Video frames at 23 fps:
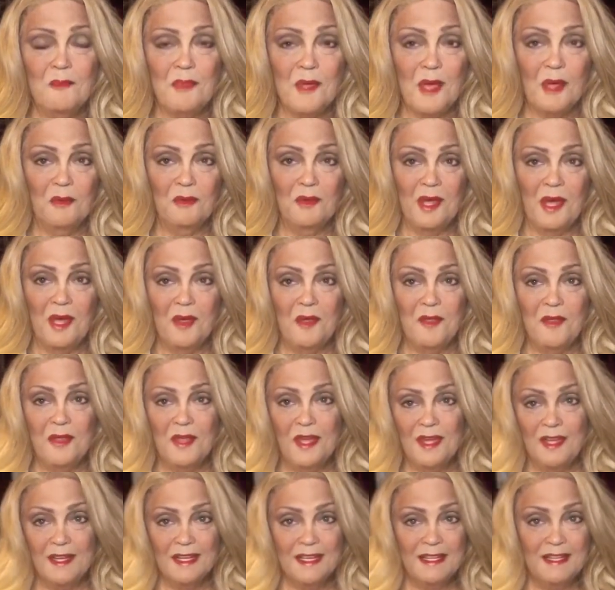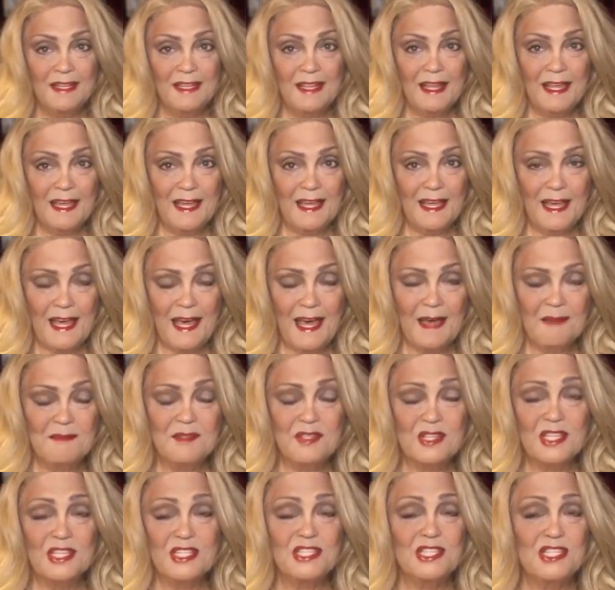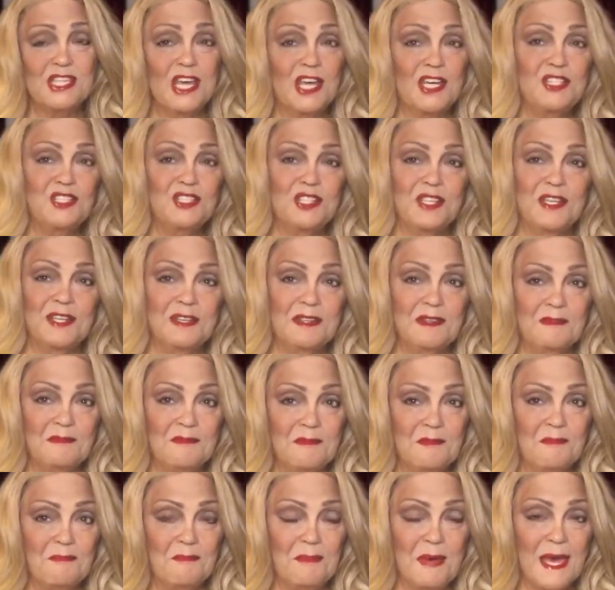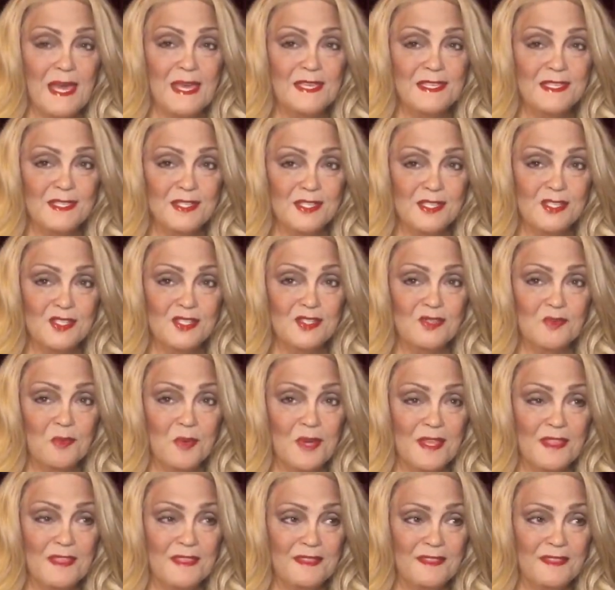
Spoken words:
y'all know that I'm just touching bases with